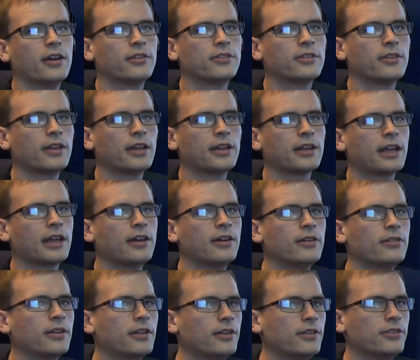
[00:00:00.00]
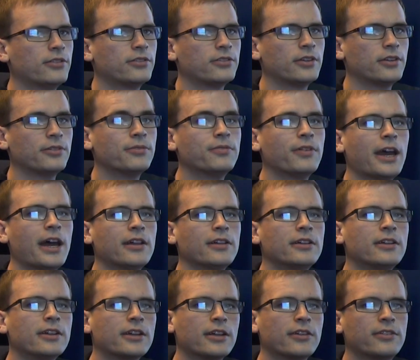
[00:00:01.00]
So that account is
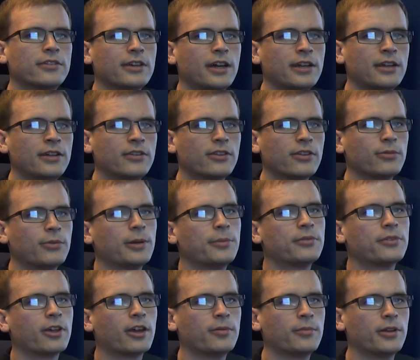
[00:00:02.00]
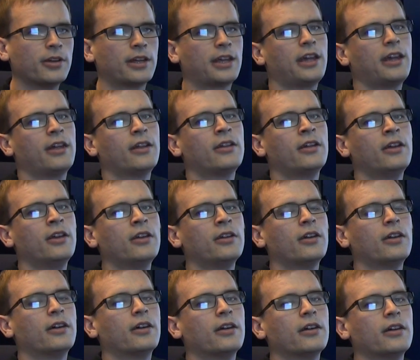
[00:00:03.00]
valid. It can sign into the website, but it can't
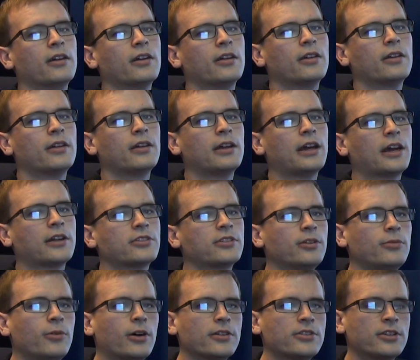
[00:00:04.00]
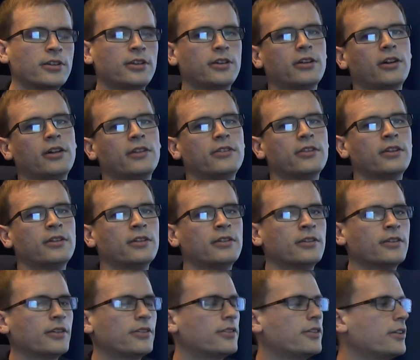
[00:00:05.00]
actually watch any content
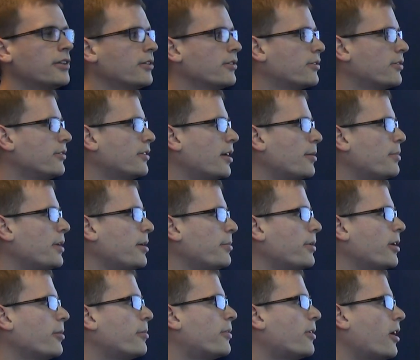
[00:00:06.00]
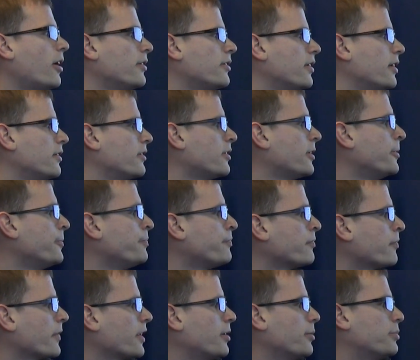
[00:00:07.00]
unless they go through that PayPal process.
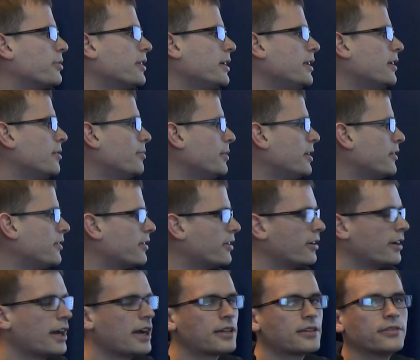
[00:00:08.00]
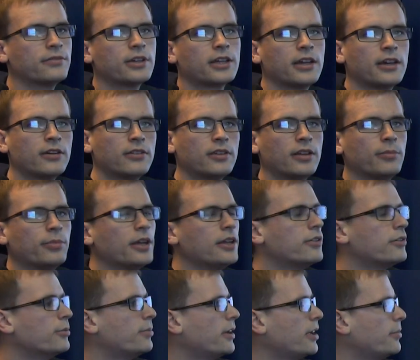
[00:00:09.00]
Completed means they're an active account. They paid
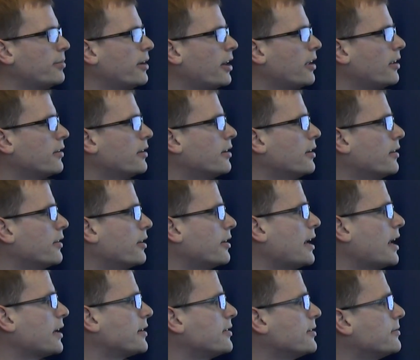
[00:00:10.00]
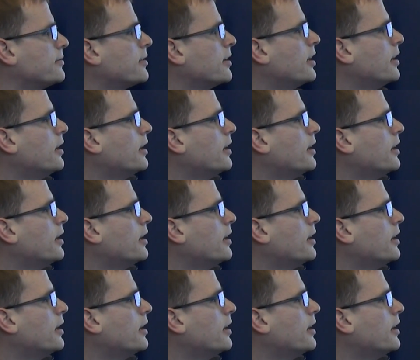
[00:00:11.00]
through PayPal. They're active.